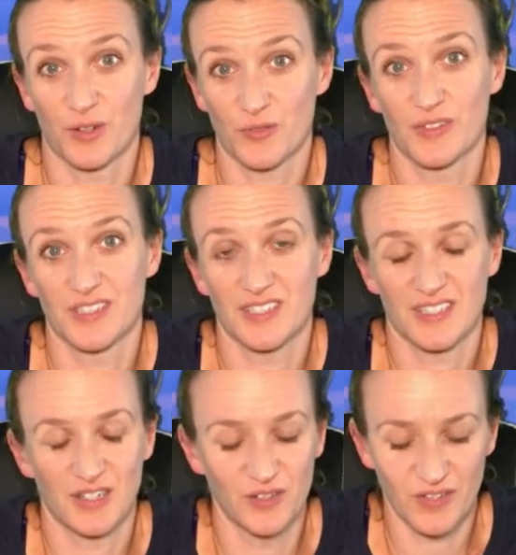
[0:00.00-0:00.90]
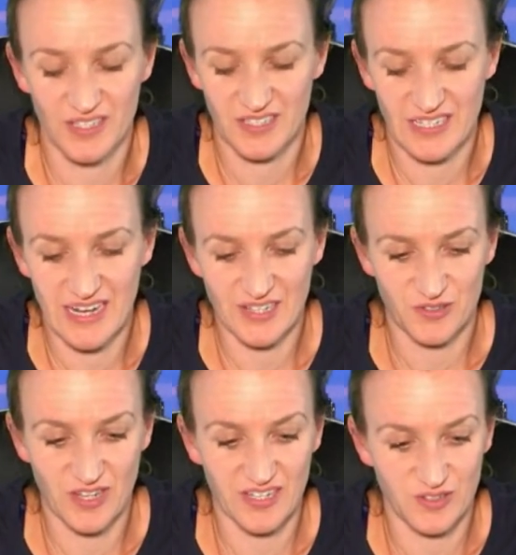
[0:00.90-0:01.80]
Oxford University
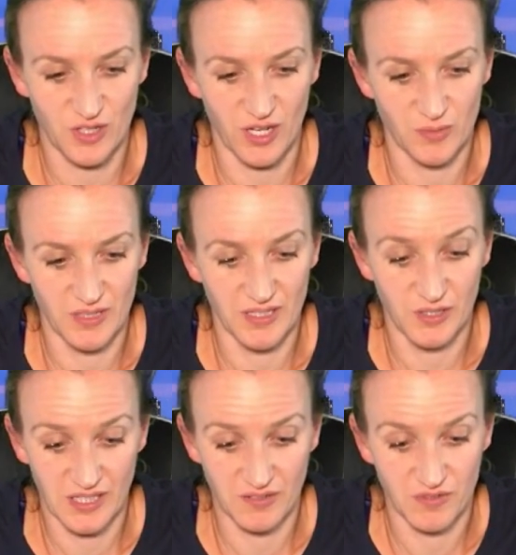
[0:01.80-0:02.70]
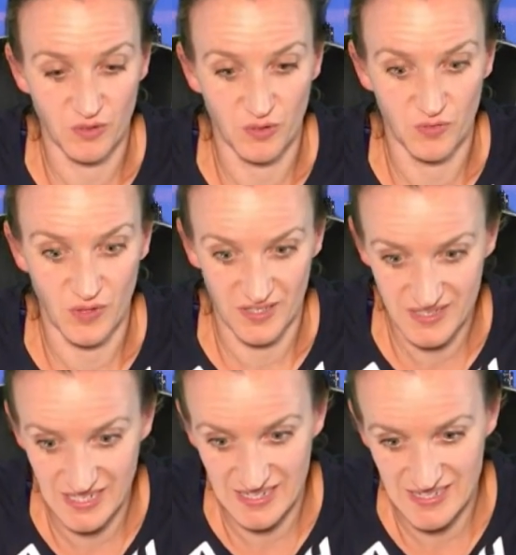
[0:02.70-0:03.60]
AstraZeneca trial were looking for
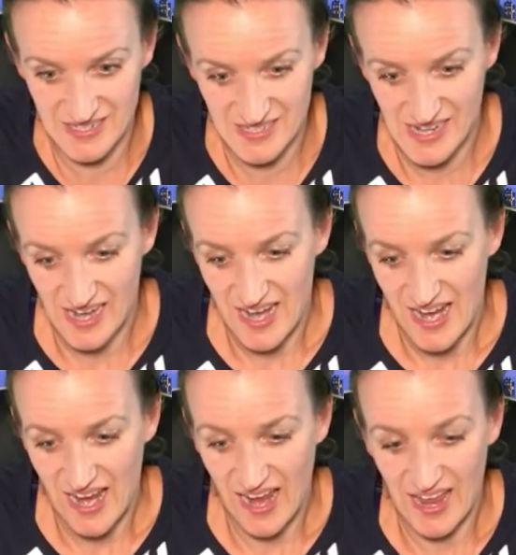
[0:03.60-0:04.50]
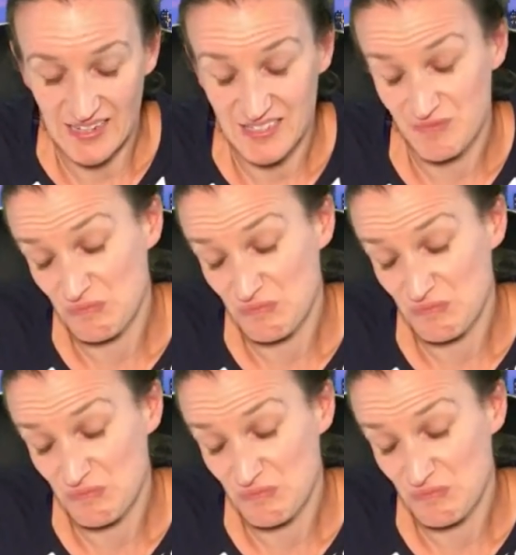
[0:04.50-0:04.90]
volunteers, and